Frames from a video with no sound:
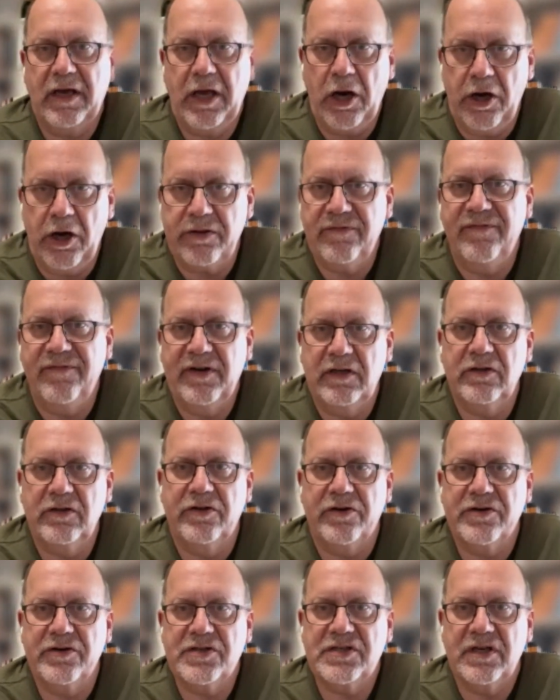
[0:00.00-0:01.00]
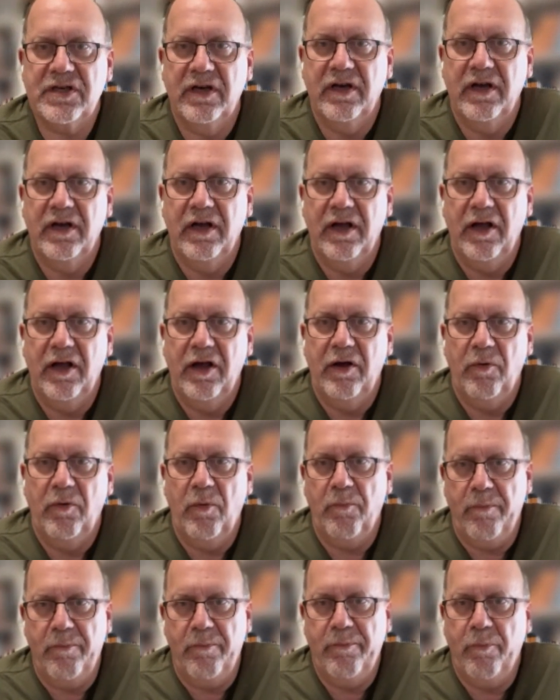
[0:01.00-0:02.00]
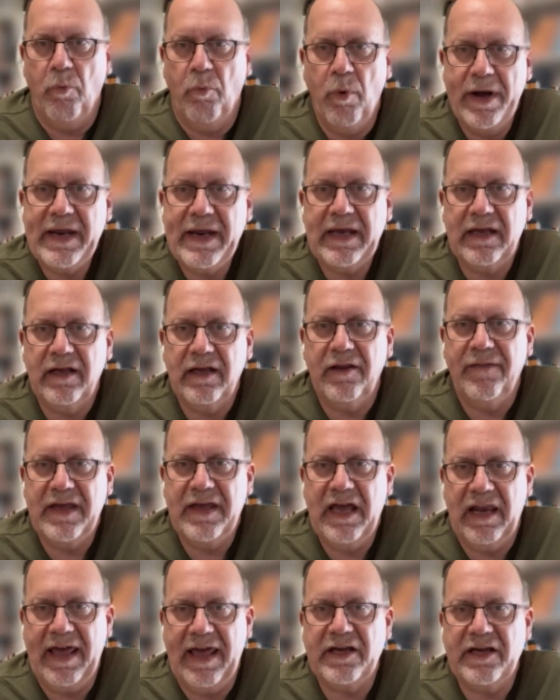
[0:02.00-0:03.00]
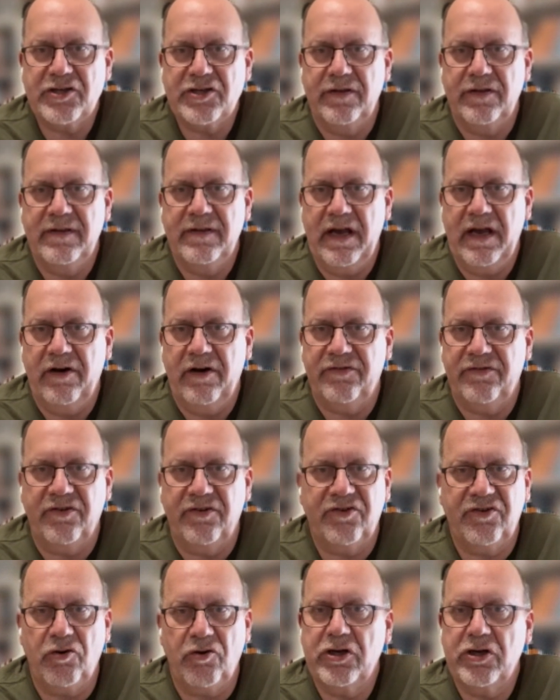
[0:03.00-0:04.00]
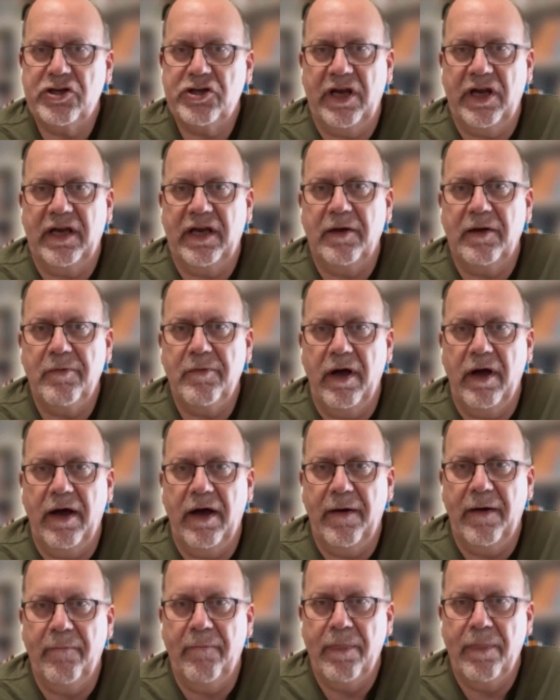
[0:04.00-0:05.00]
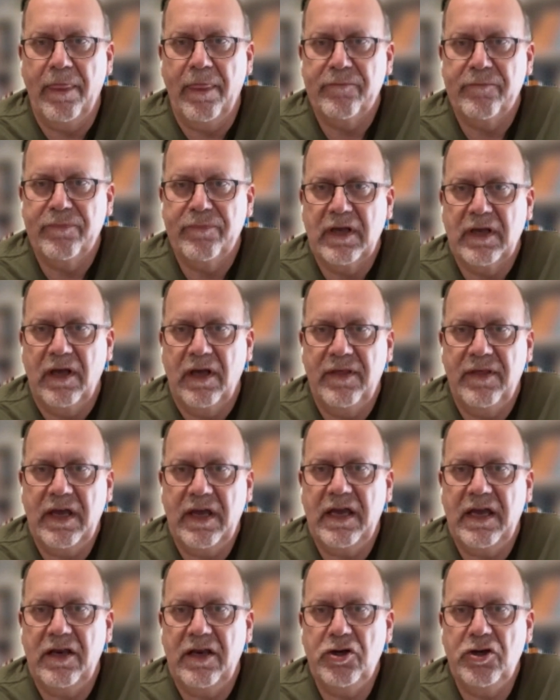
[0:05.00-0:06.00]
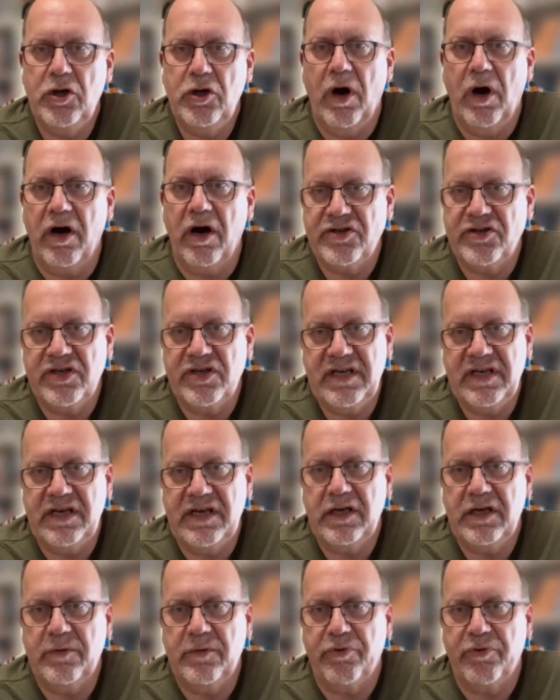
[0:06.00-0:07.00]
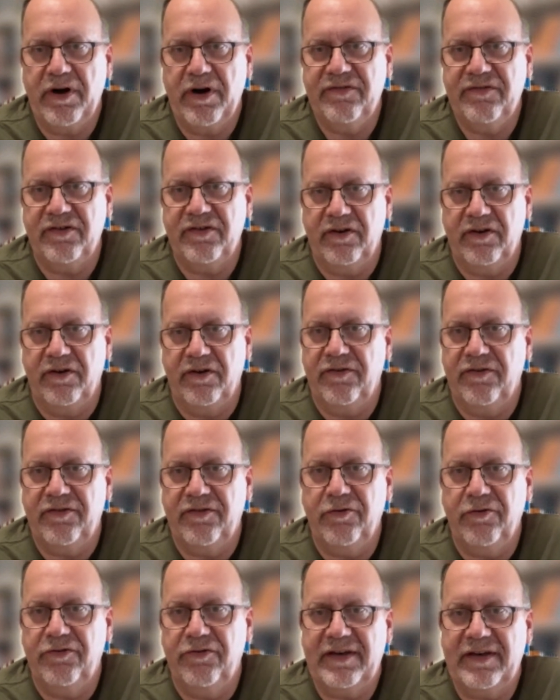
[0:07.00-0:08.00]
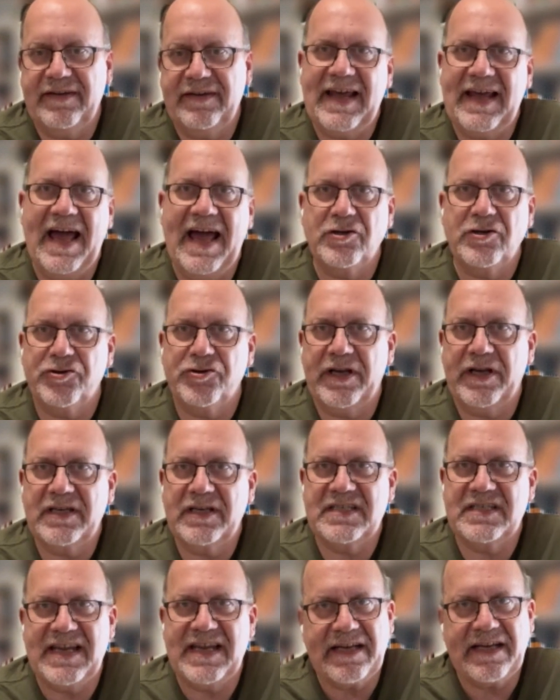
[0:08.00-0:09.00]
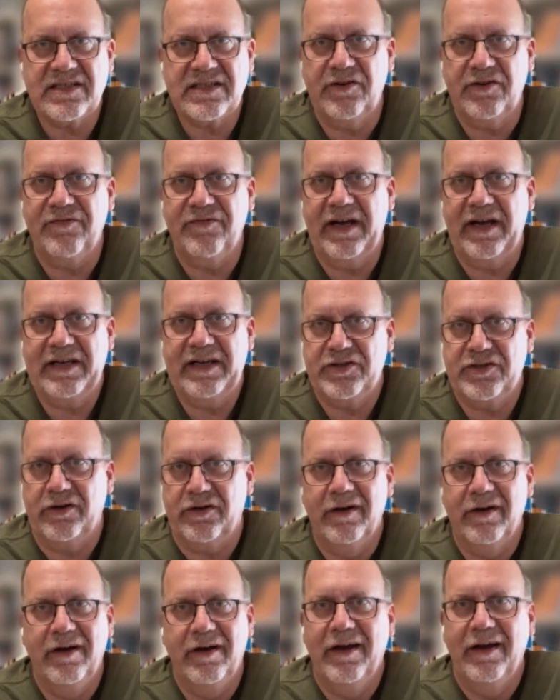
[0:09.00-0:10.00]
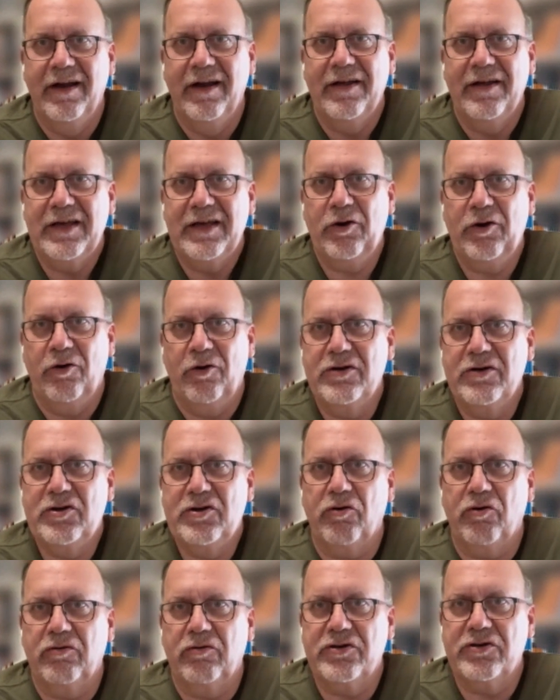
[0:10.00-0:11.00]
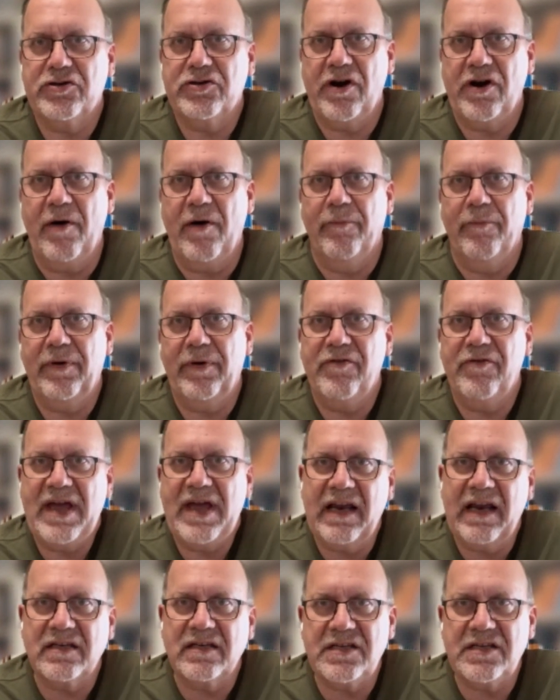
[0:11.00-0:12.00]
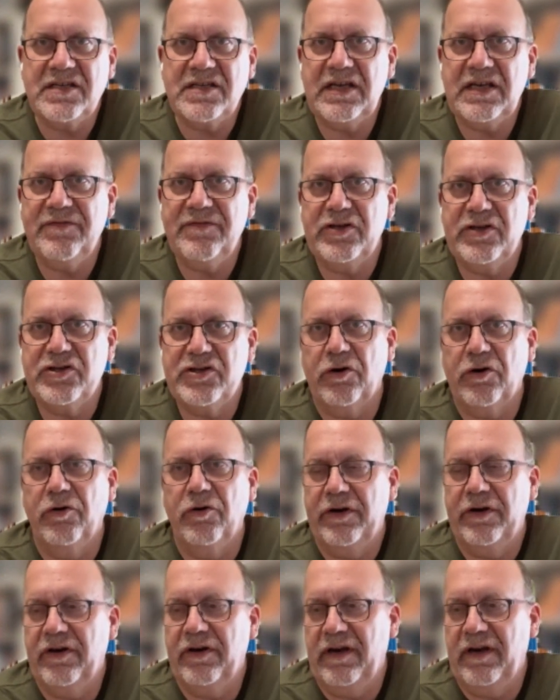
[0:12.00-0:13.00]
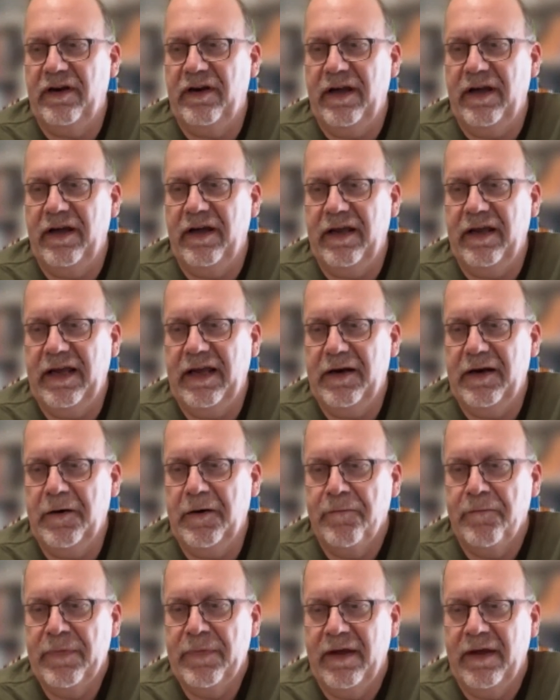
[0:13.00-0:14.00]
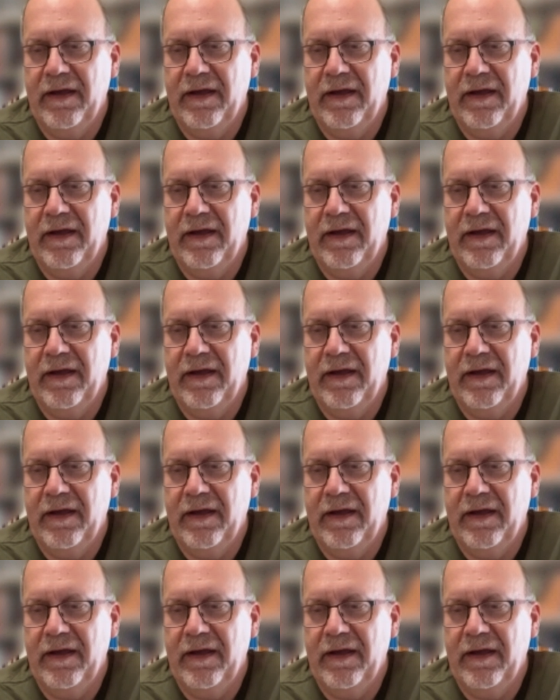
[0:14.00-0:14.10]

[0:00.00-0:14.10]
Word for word: Geert Wilders winning the election there—it's astonishing. Um, the new Argentinian president, who's a tantric sex advisor, you know, Donald Trump, a reality TV show in, in, in